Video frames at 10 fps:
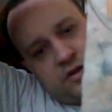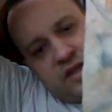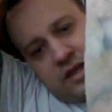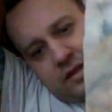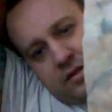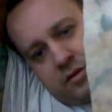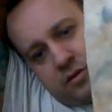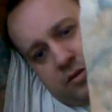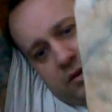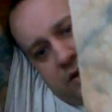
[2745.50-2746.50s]
think
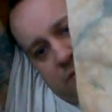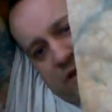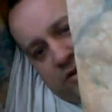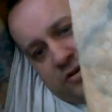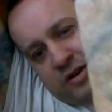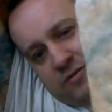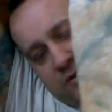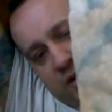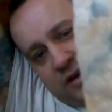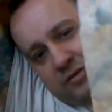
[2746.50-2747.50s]
I measured out
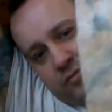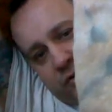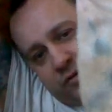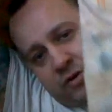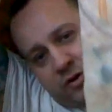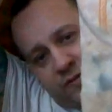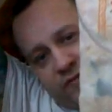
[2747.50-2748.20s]
right where it all